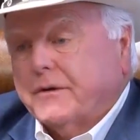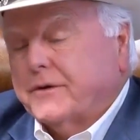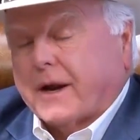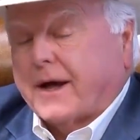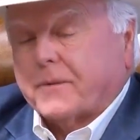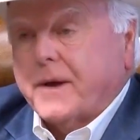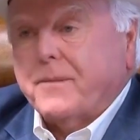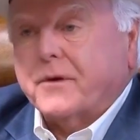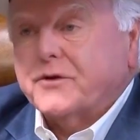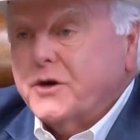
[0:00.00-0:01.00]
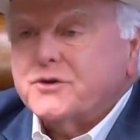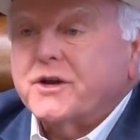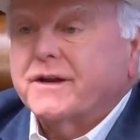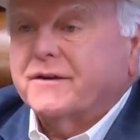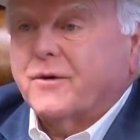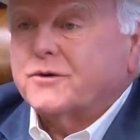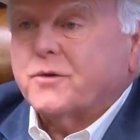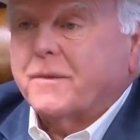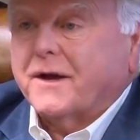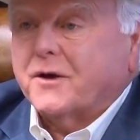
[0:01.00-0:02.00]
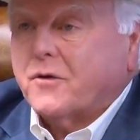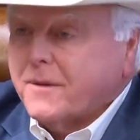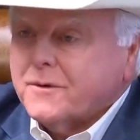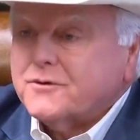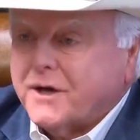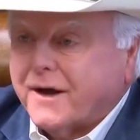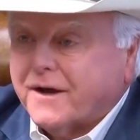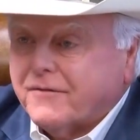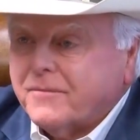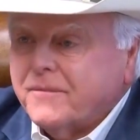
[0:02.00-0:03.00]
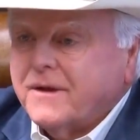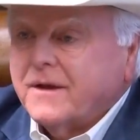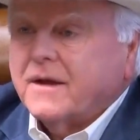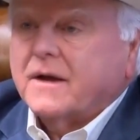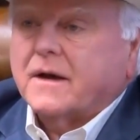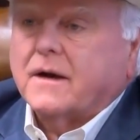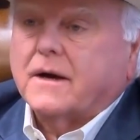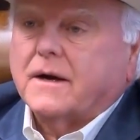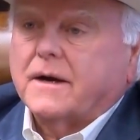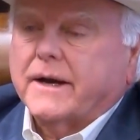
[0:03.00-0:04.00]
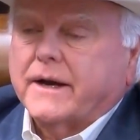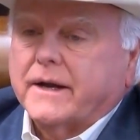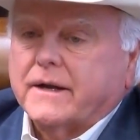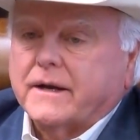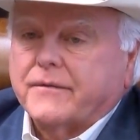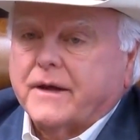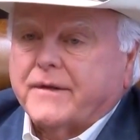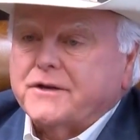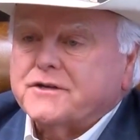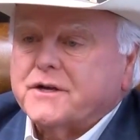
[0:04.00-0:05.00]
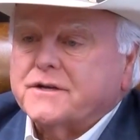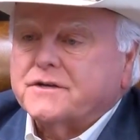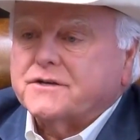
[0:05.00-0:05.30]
a lot of people are using it. Of course, we're making criminals out of them. Uh, and uh, th- that just needs to